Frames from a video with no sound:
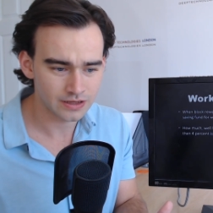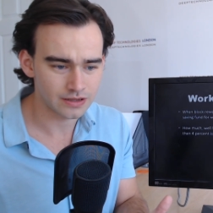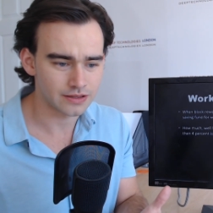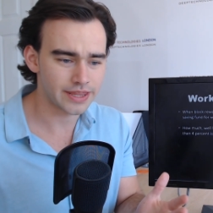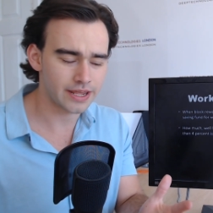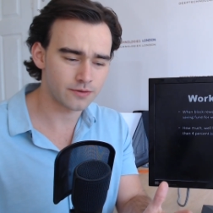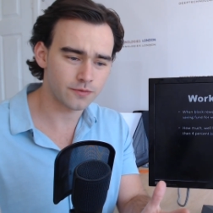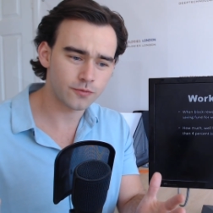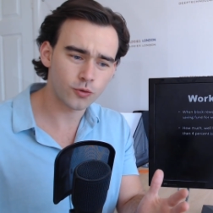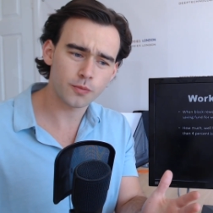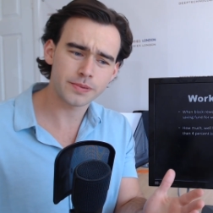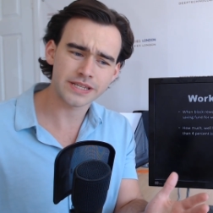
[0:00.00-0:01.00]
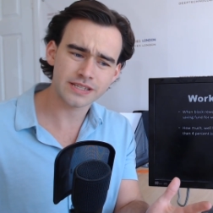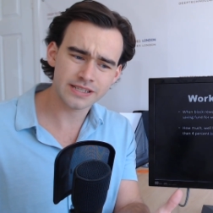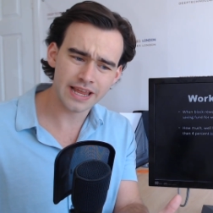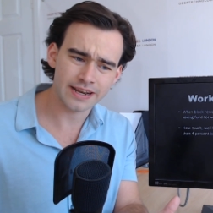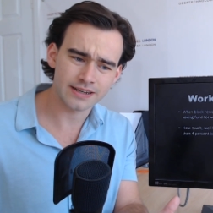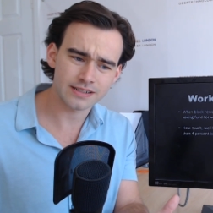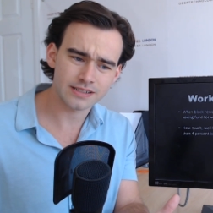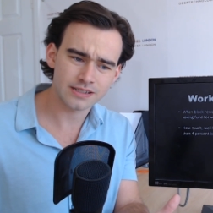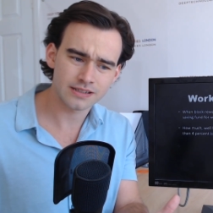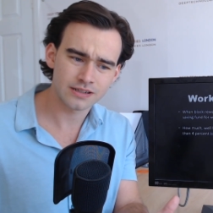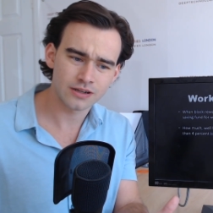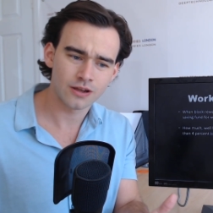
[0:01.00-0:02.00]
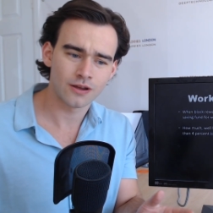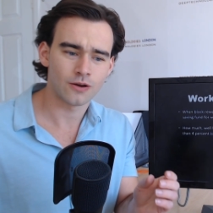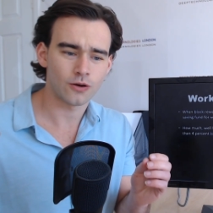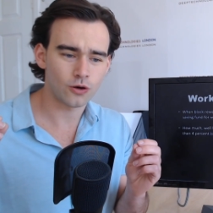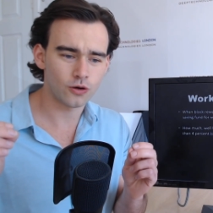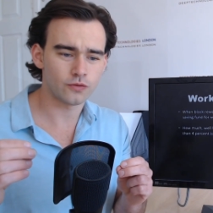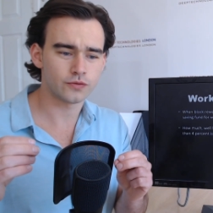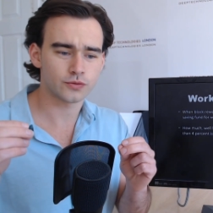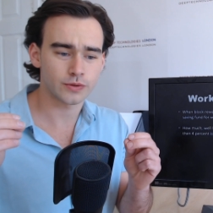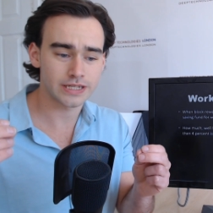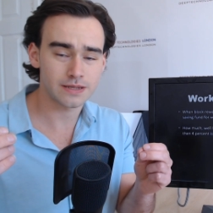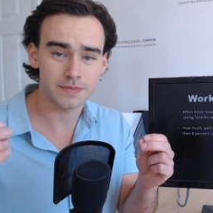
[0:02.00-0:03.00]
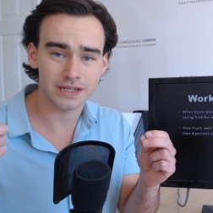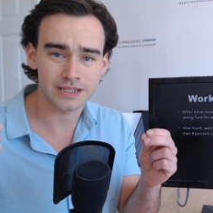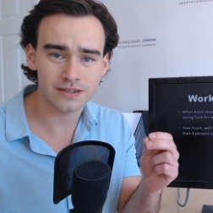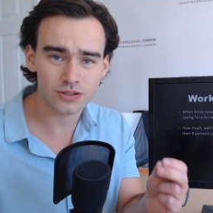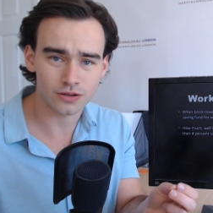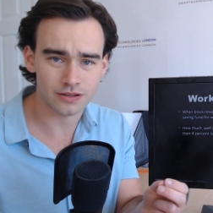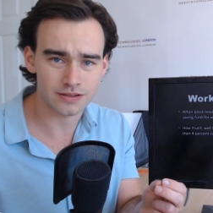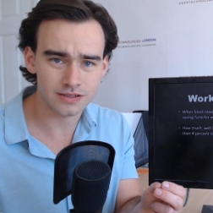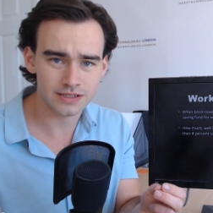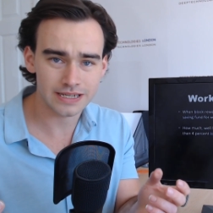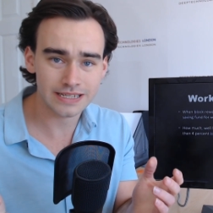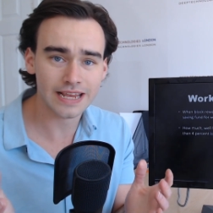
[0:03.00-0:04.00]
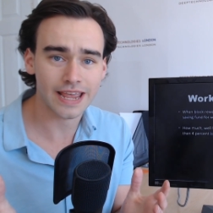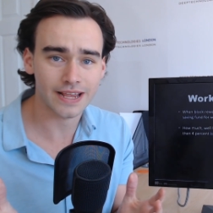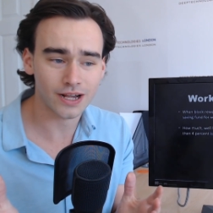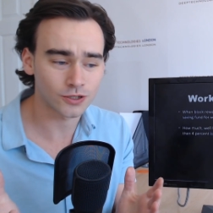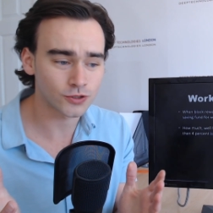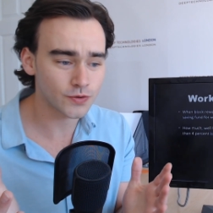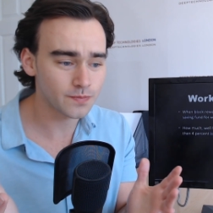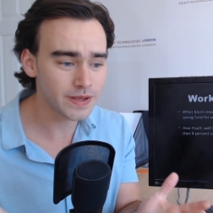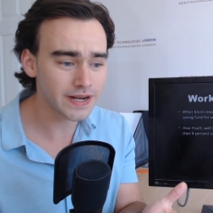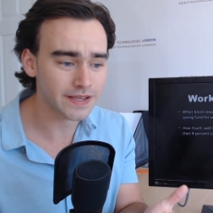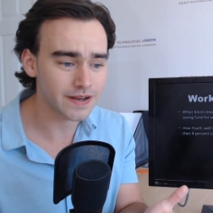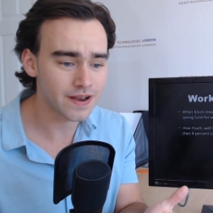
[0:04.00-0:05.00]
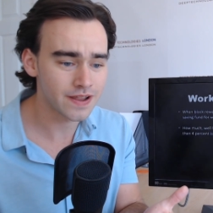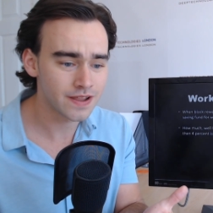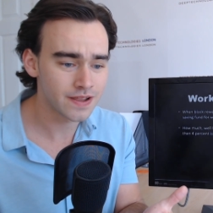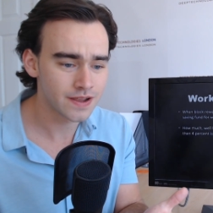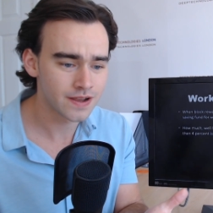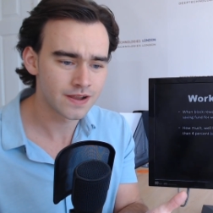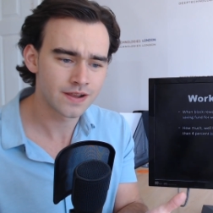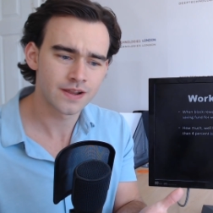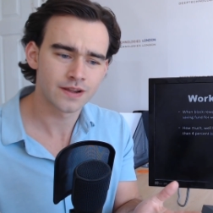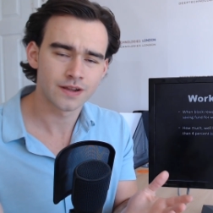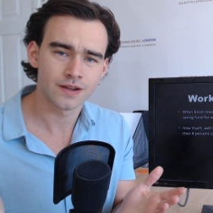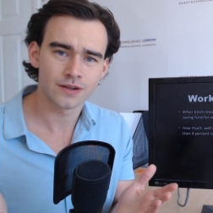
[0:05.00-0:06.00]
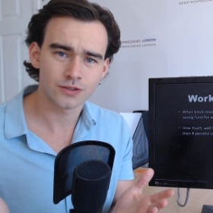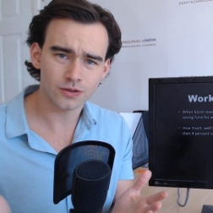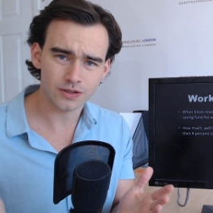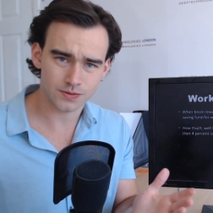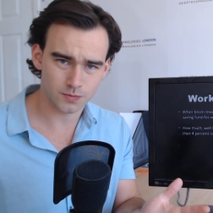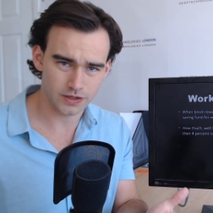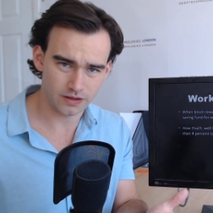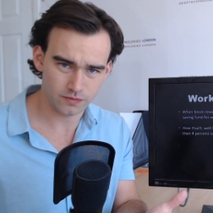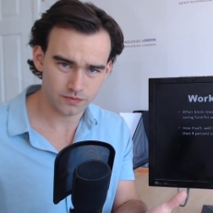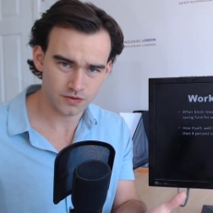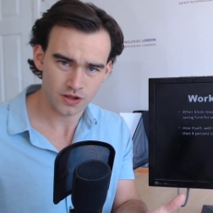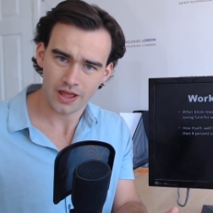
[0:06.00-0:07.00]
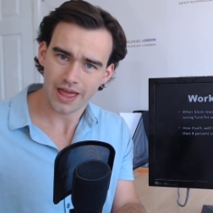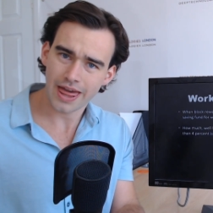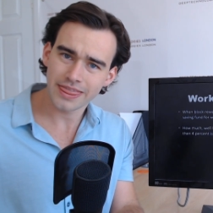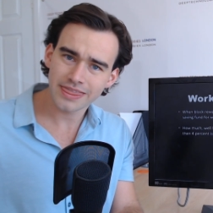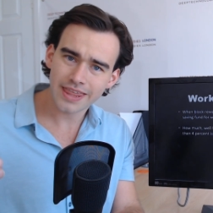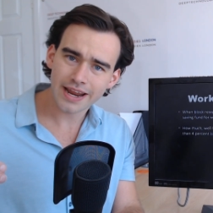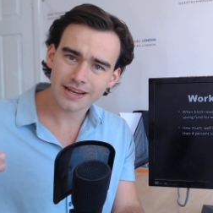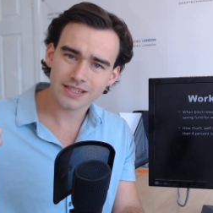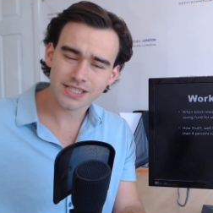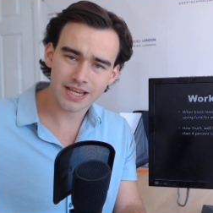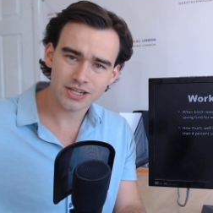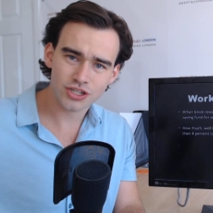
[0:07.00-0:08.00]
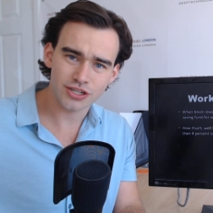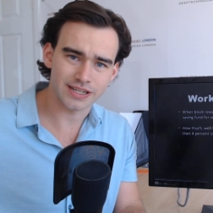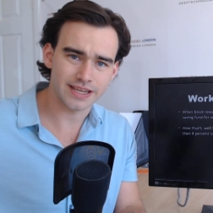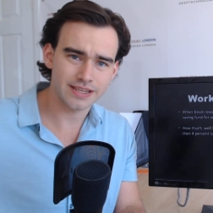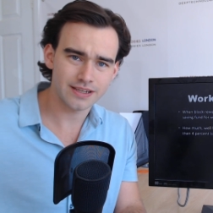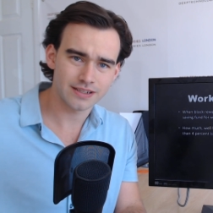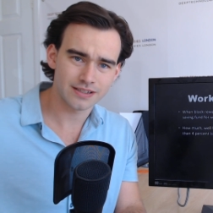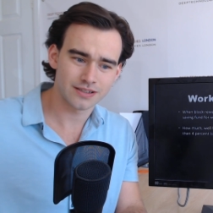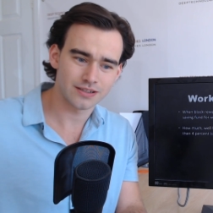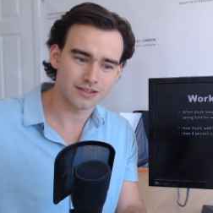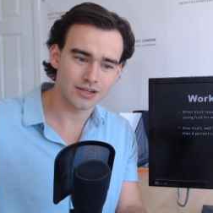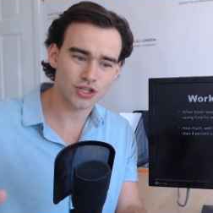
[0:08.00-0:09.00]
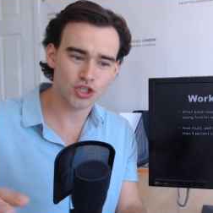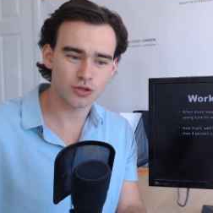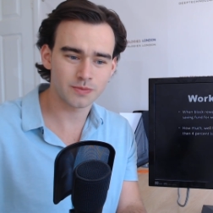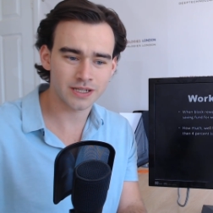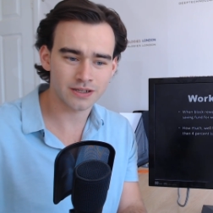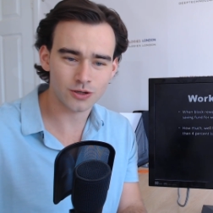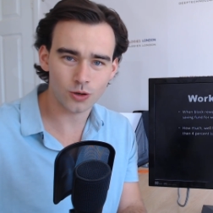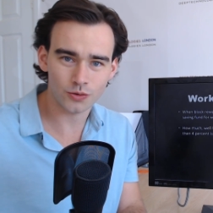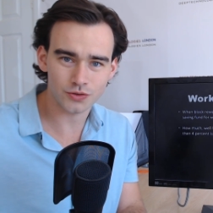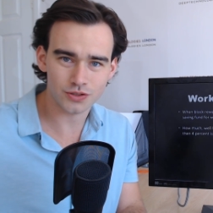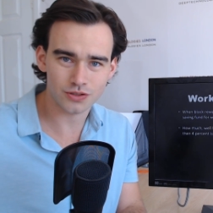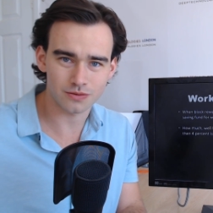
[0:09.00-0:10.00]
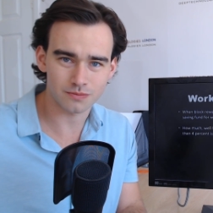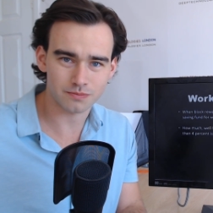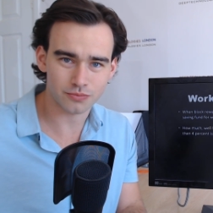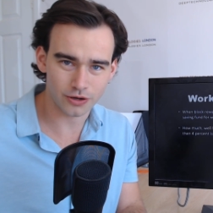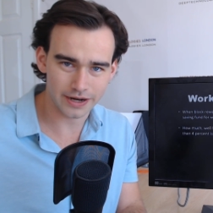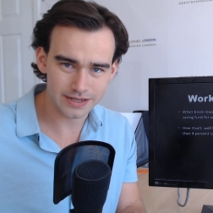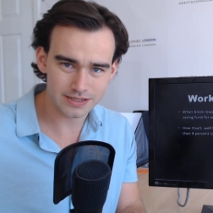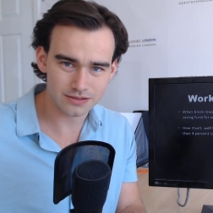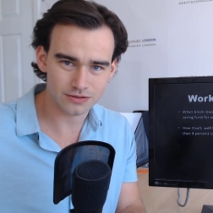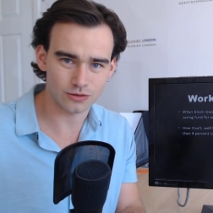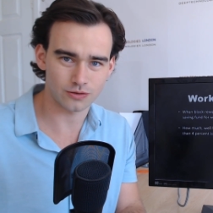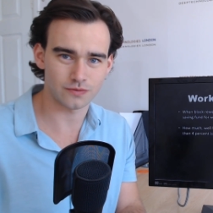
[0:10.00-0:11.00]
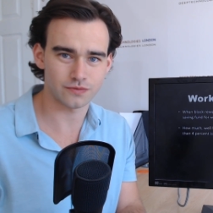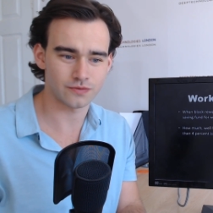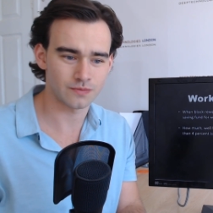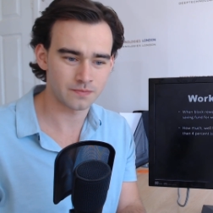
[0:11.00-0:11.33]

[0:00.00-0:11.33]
then 4% of $20 billion is $800 million worth. And that essentially, assuming a constant price of,